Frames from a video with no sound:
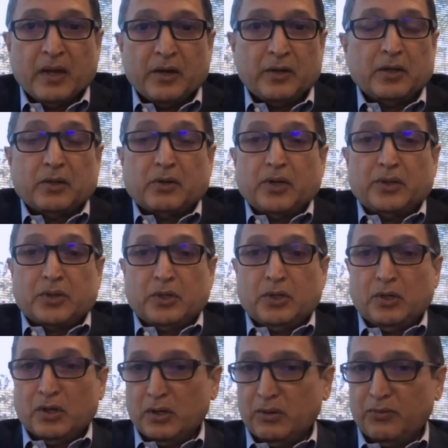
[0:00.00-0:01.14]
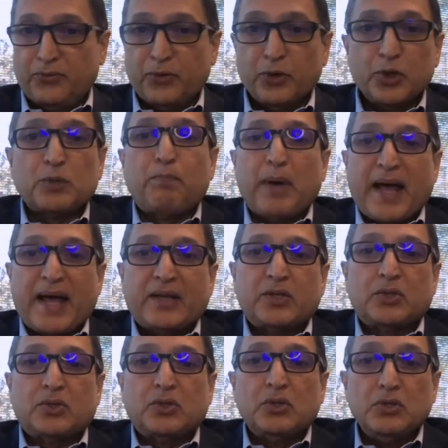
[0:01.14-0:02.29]
It increased the first
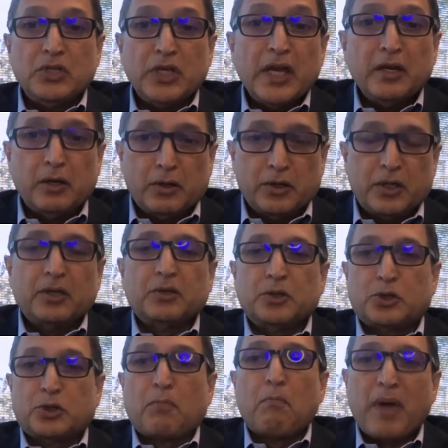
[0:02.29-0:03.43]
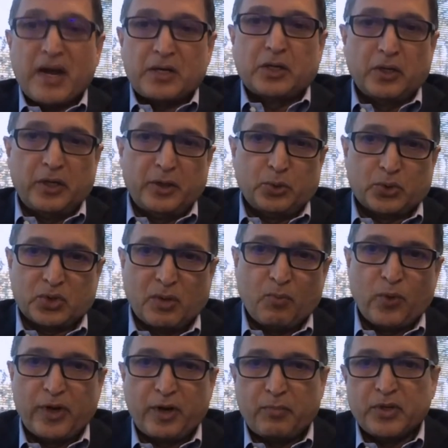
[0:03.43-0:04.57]
pass yield dramatically to
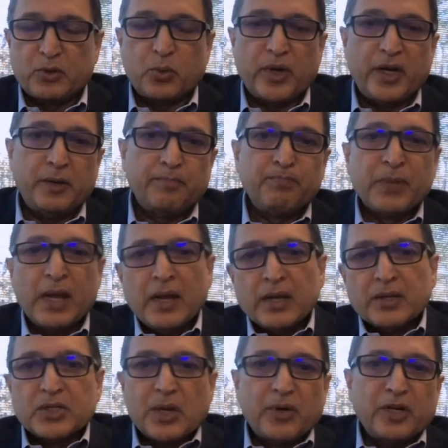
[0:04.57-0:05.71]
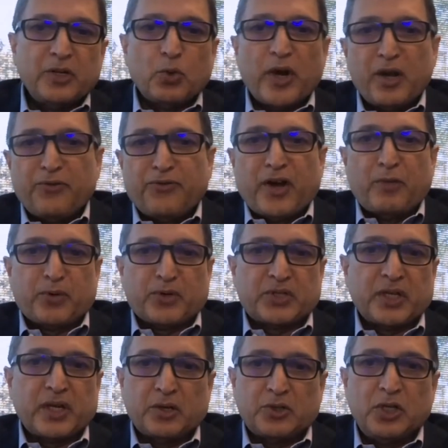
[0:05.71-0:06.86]
somewhere between 70 to
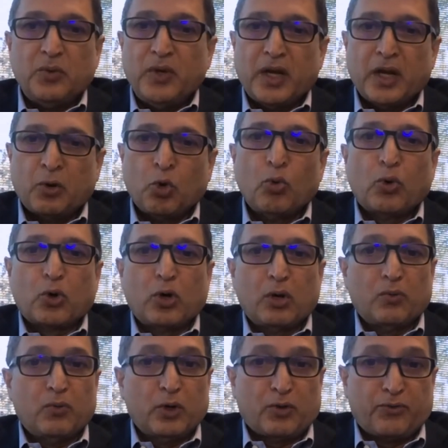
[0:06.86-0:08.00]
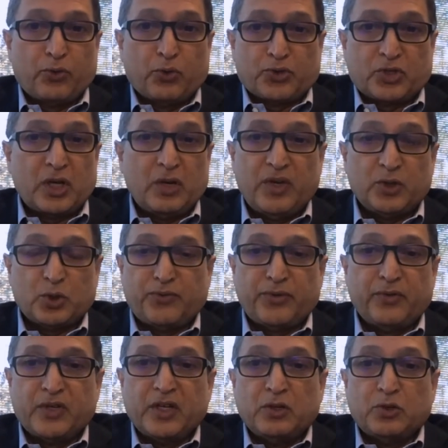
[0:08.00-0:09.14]
85%, achieving an overall workforce savings of
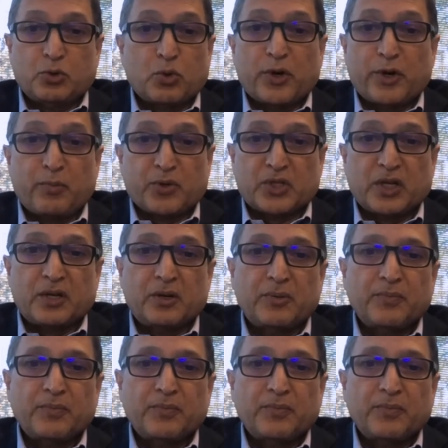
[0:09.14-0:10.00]
15 to 20%.